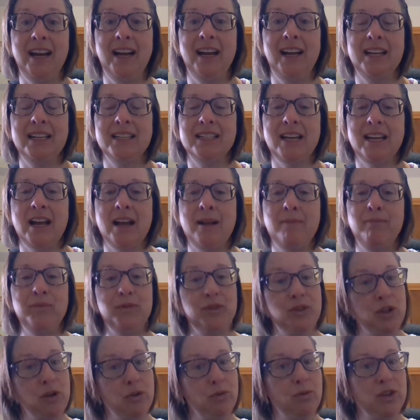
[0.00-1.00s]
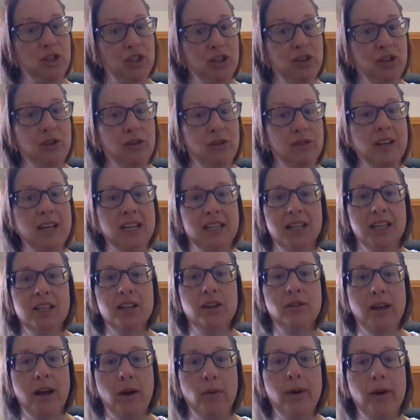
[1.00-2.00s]
and do what you need to
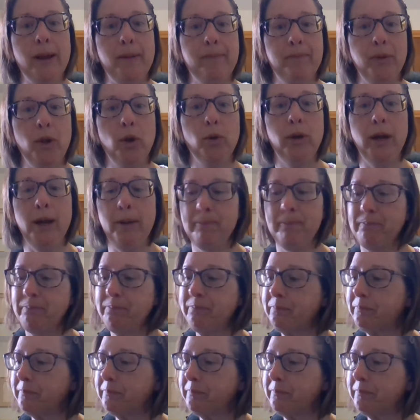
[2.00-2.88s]
do that way. Okay.